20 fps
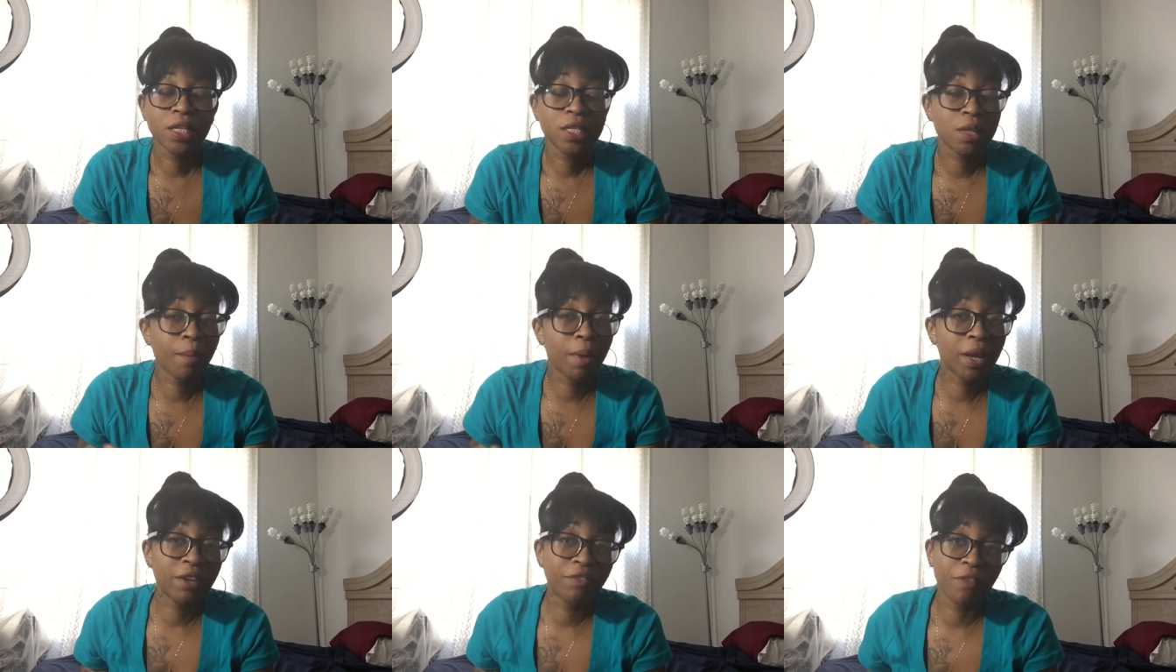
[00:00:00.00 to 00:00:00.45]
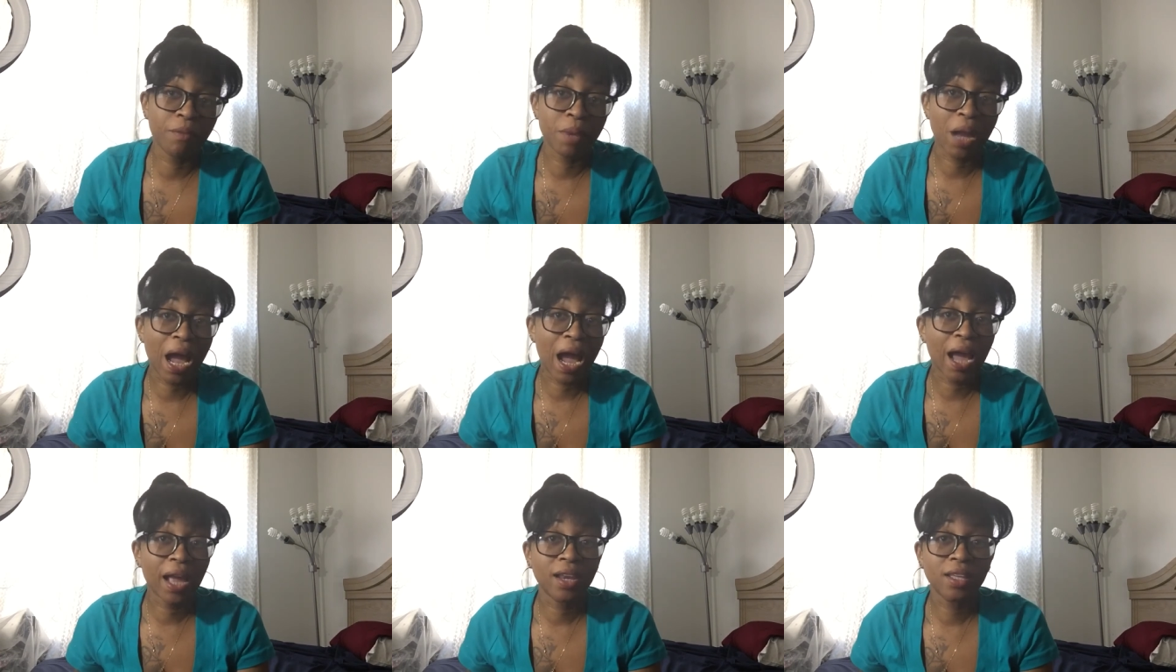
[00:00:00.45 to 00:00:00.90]
somebody from
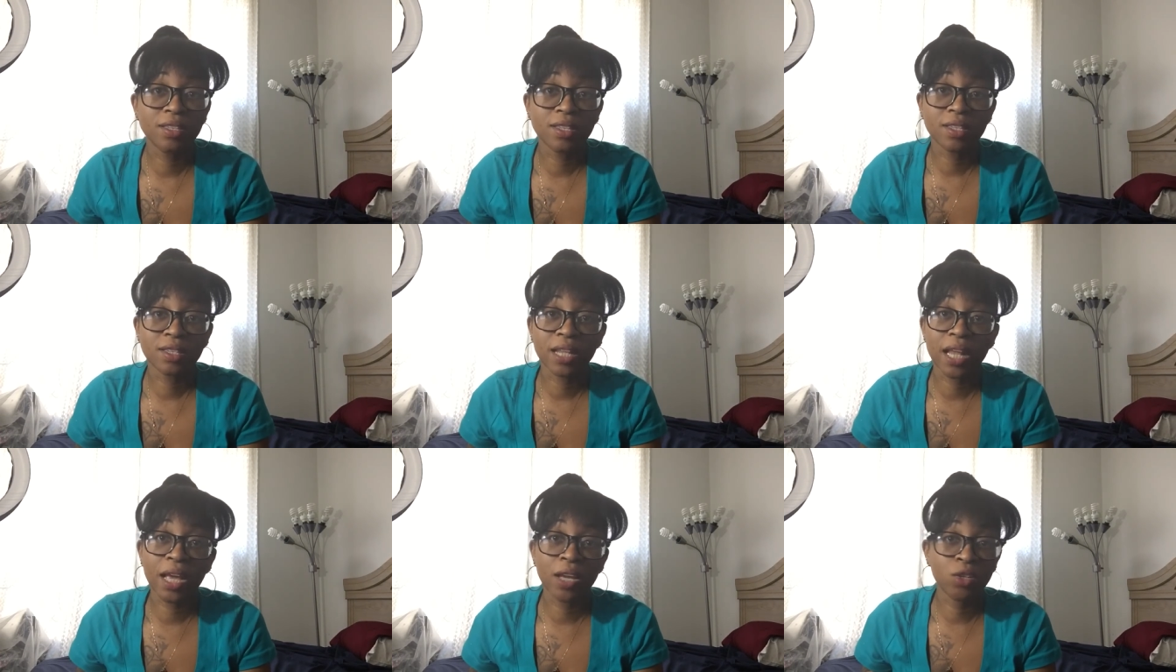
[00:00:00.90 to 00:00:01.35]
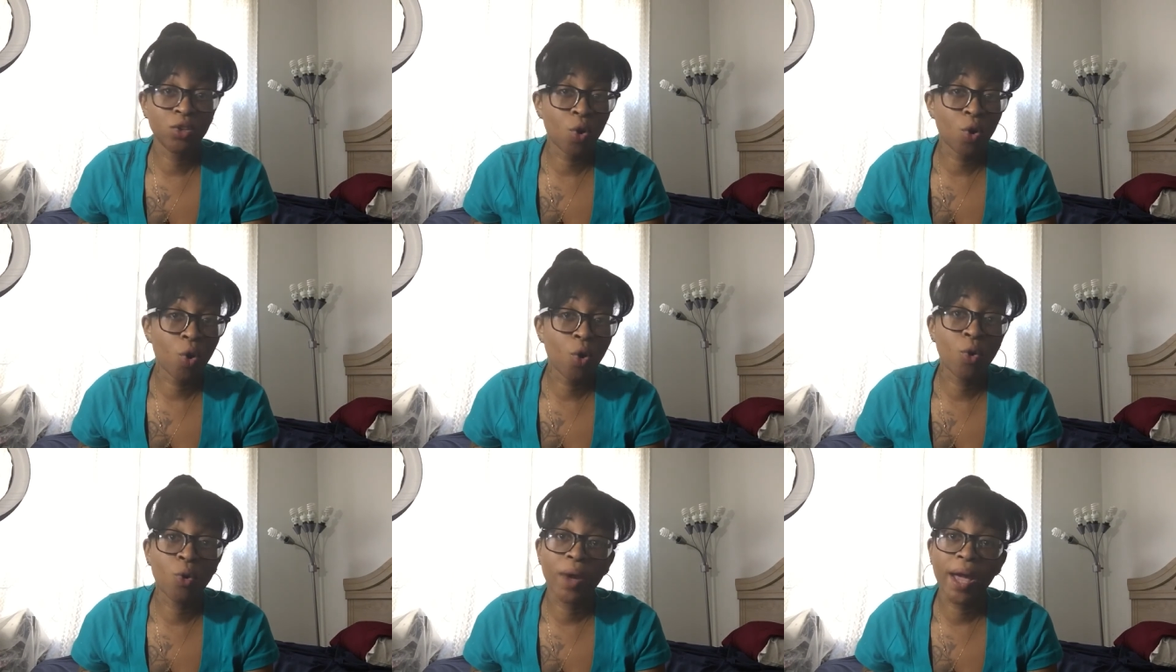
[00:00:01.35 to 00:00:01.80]
the islands is like,
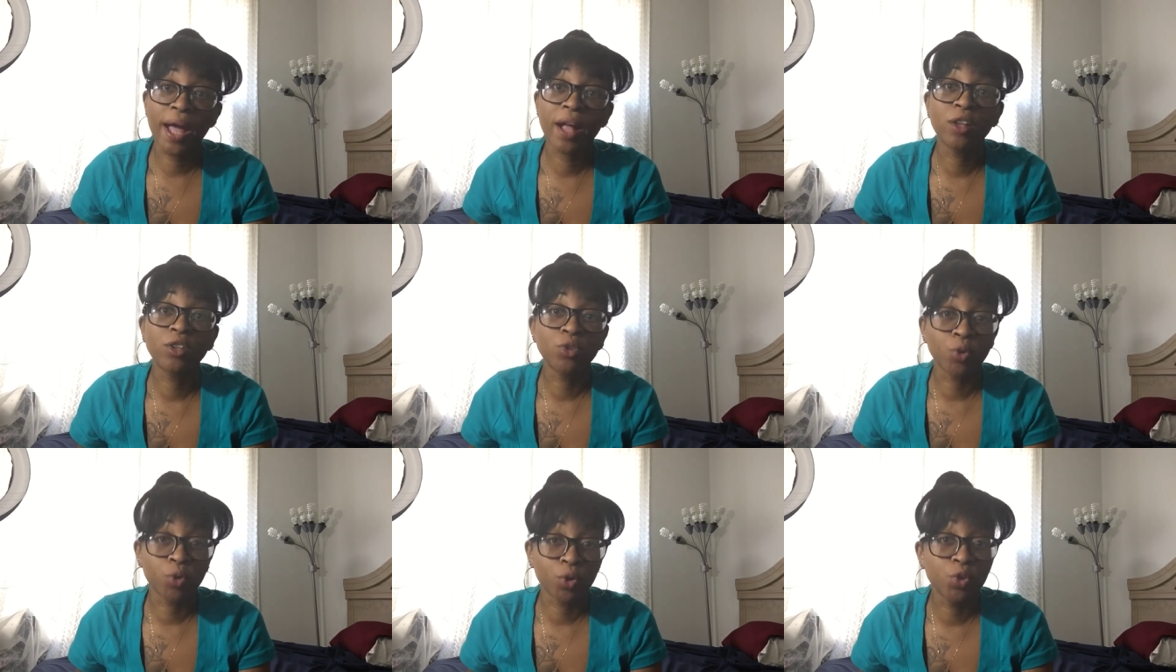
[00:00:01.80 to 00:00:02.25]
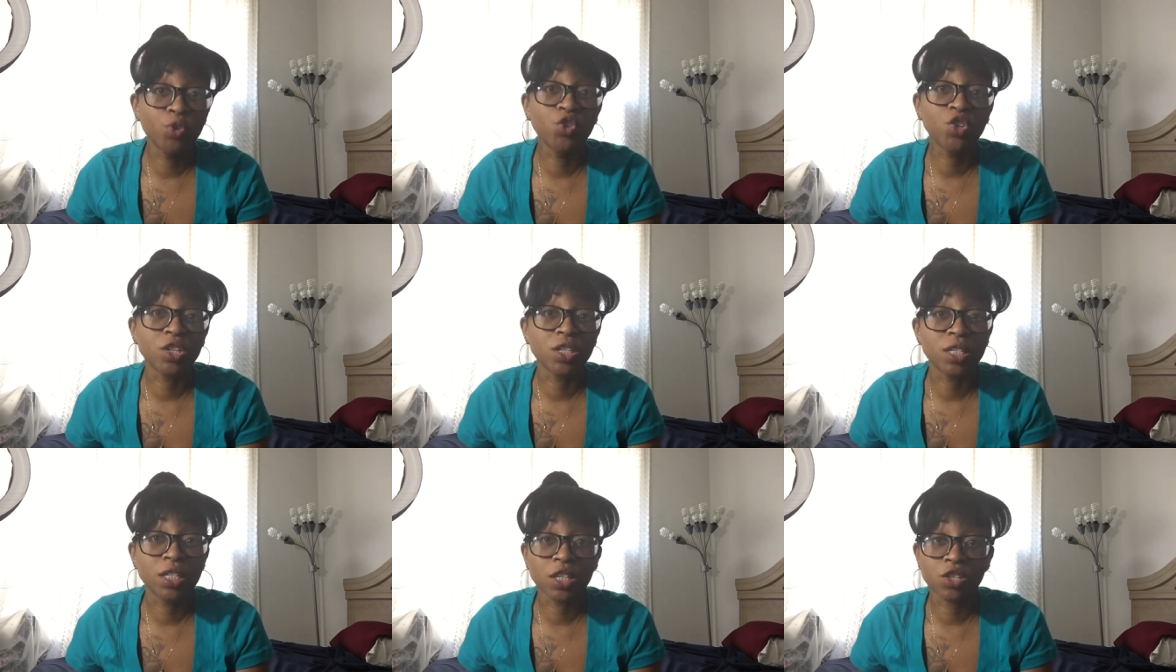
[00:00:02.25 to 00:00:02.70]
oh, hell no, you
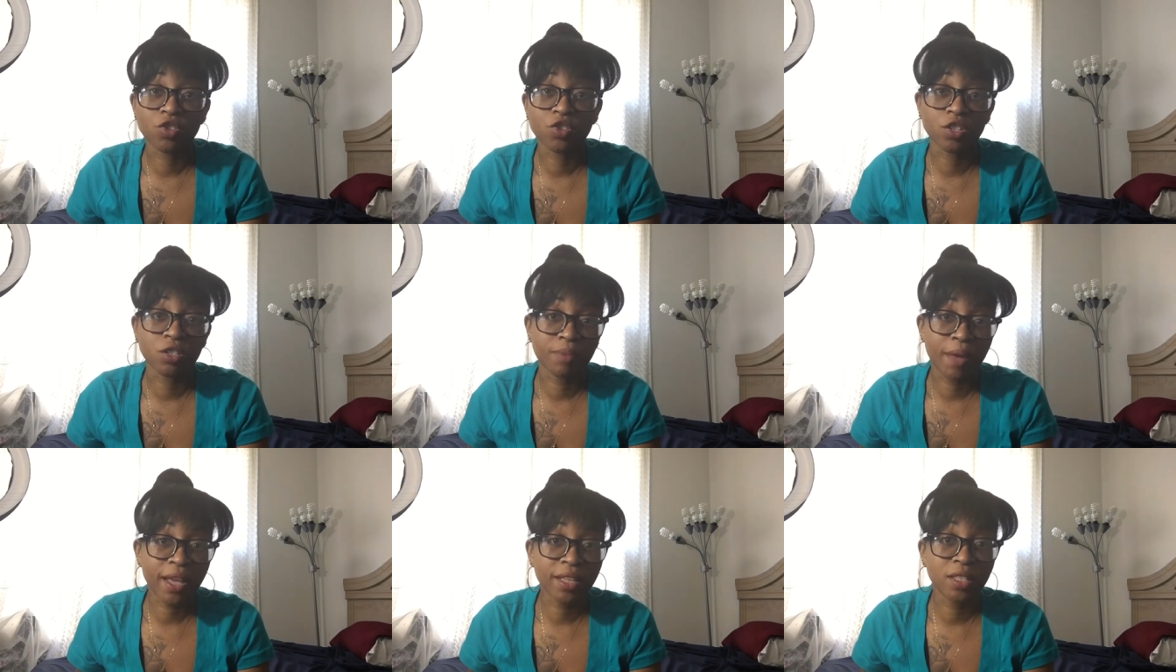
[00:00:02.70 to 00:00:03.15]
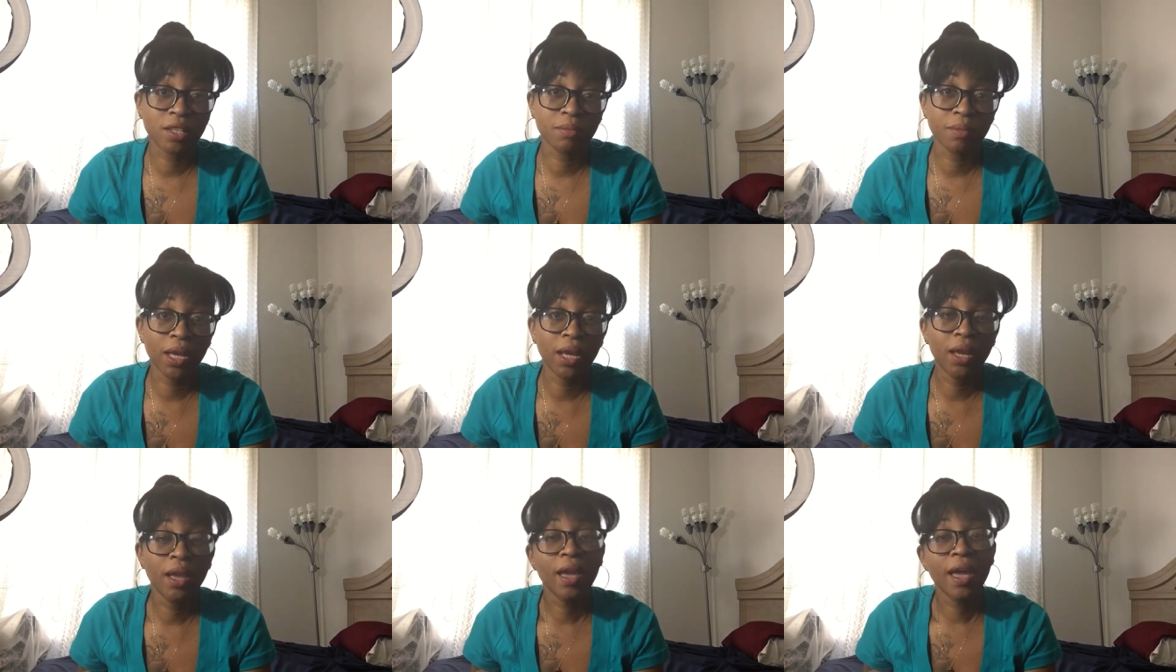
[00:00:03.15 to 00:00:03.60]
just disrespected
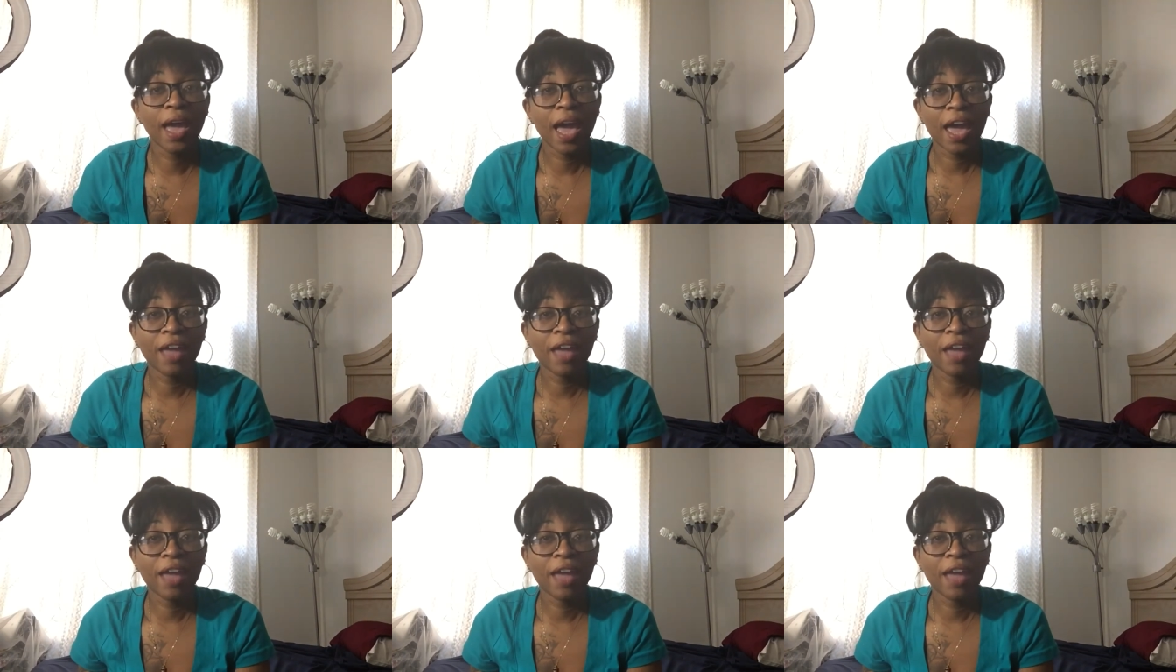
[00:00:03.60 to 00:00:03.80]
me.